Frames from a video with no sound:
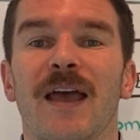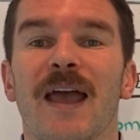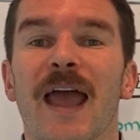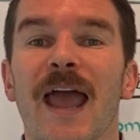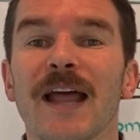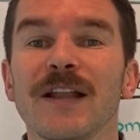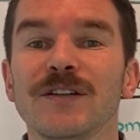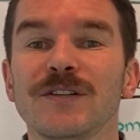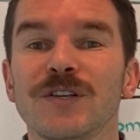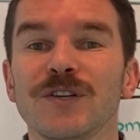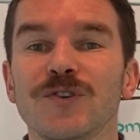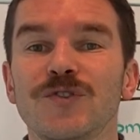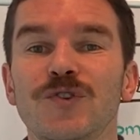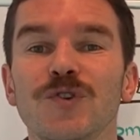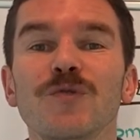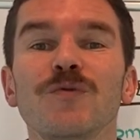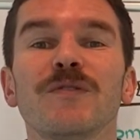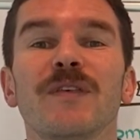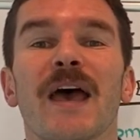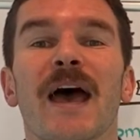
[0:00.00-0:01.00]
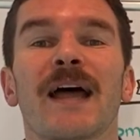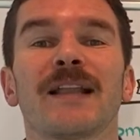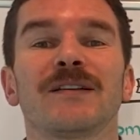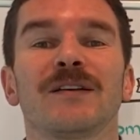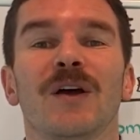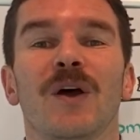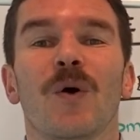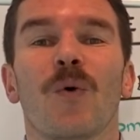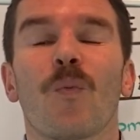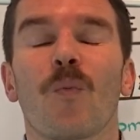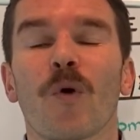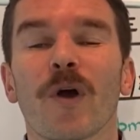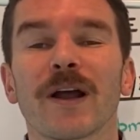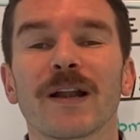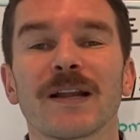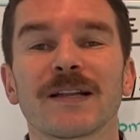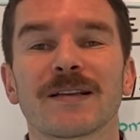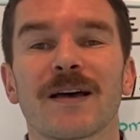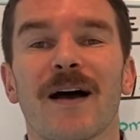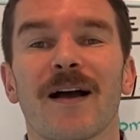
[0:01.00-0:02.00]
And to do that, we're
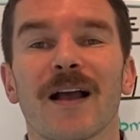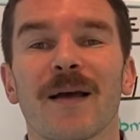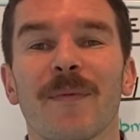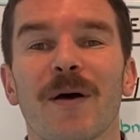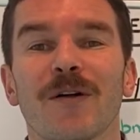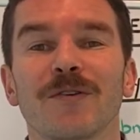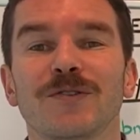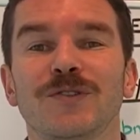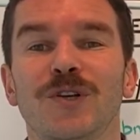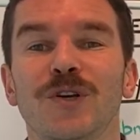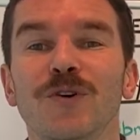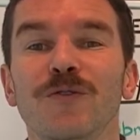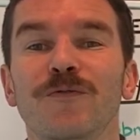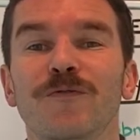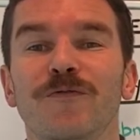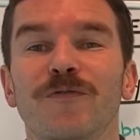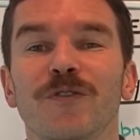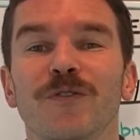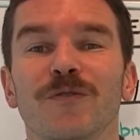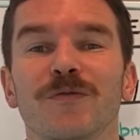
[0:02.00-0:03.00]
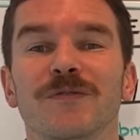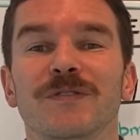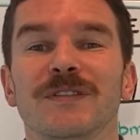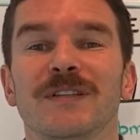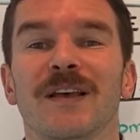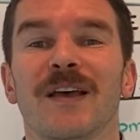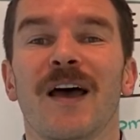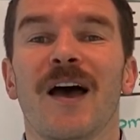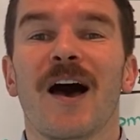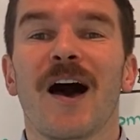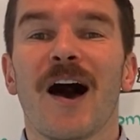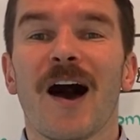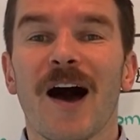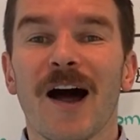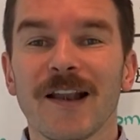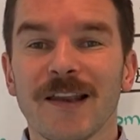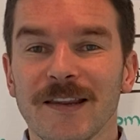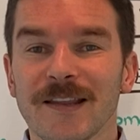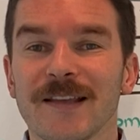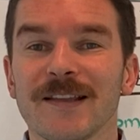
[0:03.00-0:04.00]
going to talk about two foods,
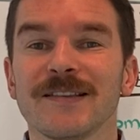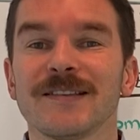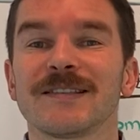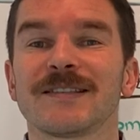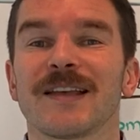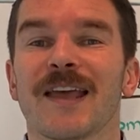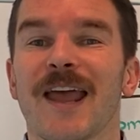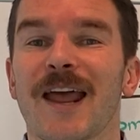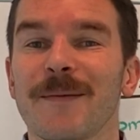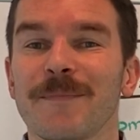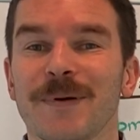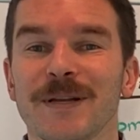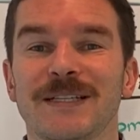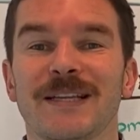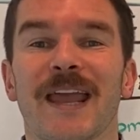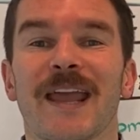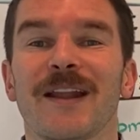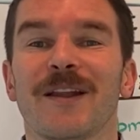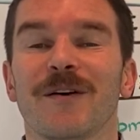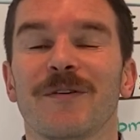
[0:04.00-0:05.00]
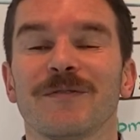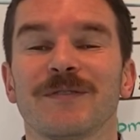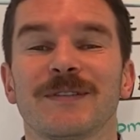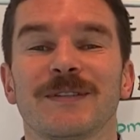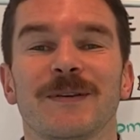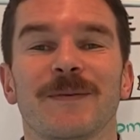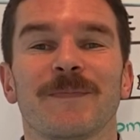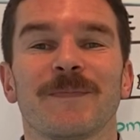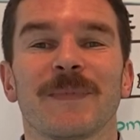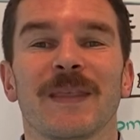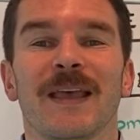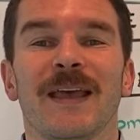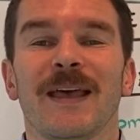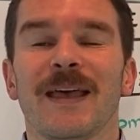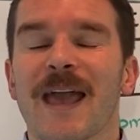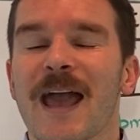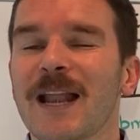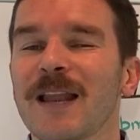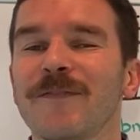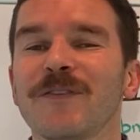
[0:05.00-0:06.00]
onions and potatoes.
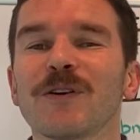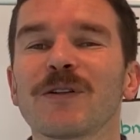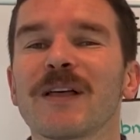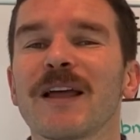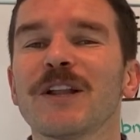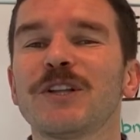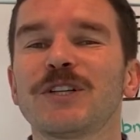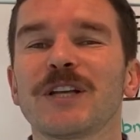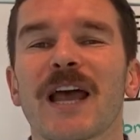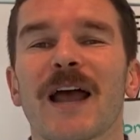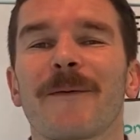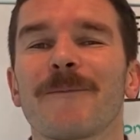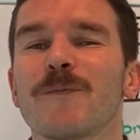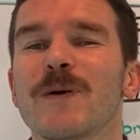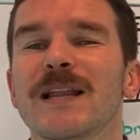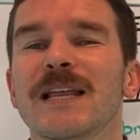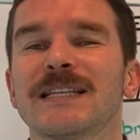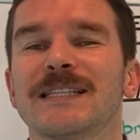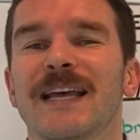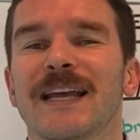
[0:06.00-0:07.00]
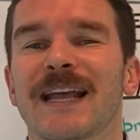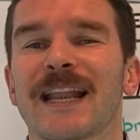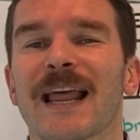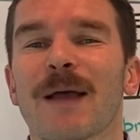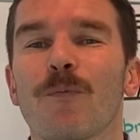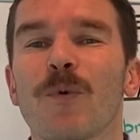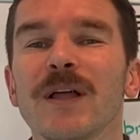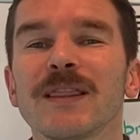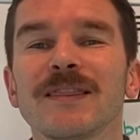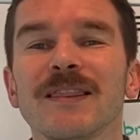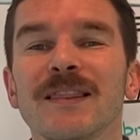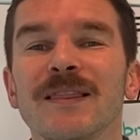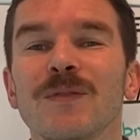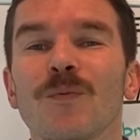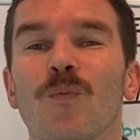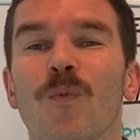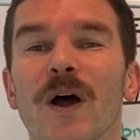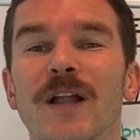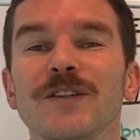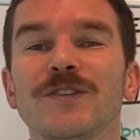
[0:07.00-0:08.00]
And if you're like, Jack, wait a second, what
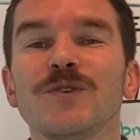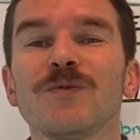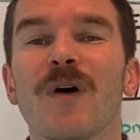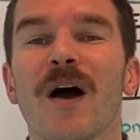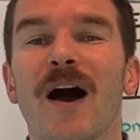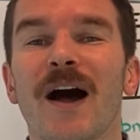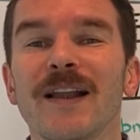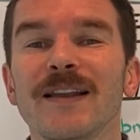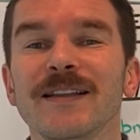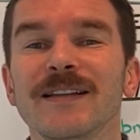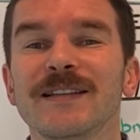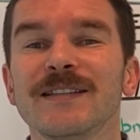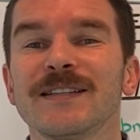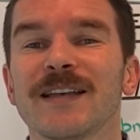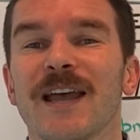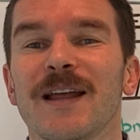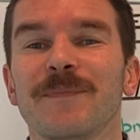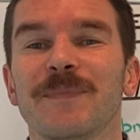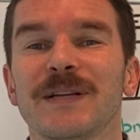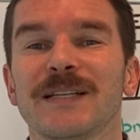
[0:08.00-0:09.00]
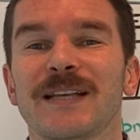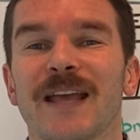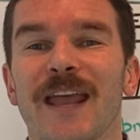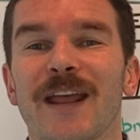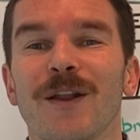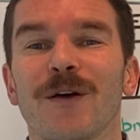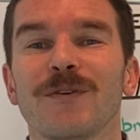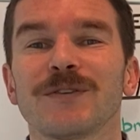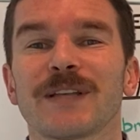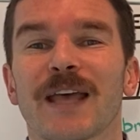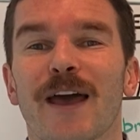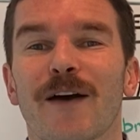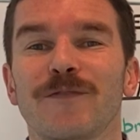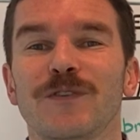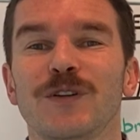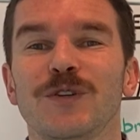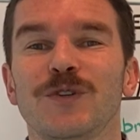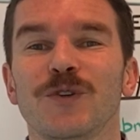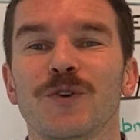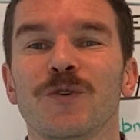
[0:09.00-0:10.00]
what do onions and potatoes have
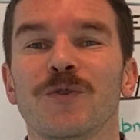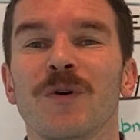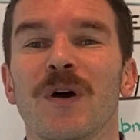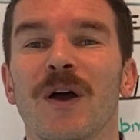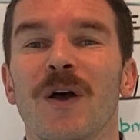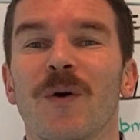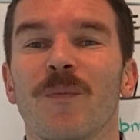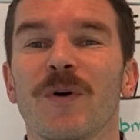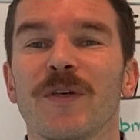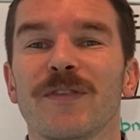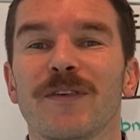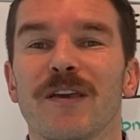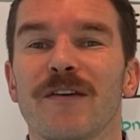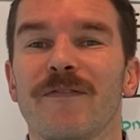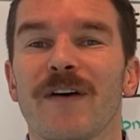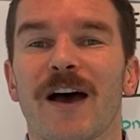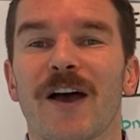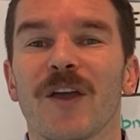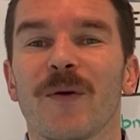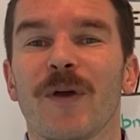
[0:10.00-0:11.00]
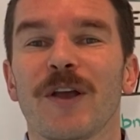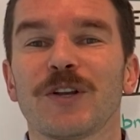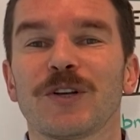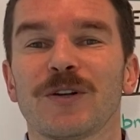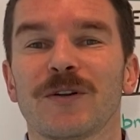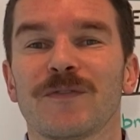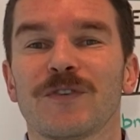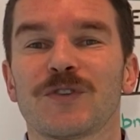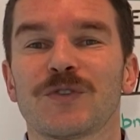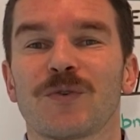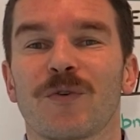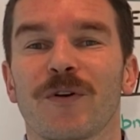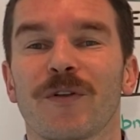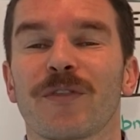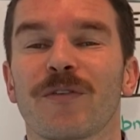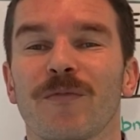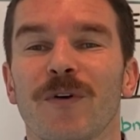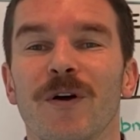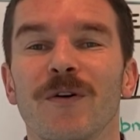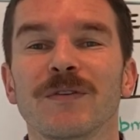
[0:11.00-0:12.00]
to do with the evaluation of a
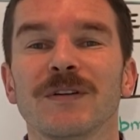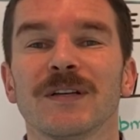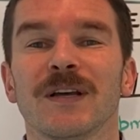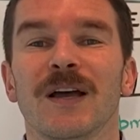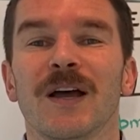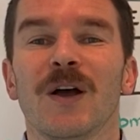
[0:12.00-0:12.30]
sore throat?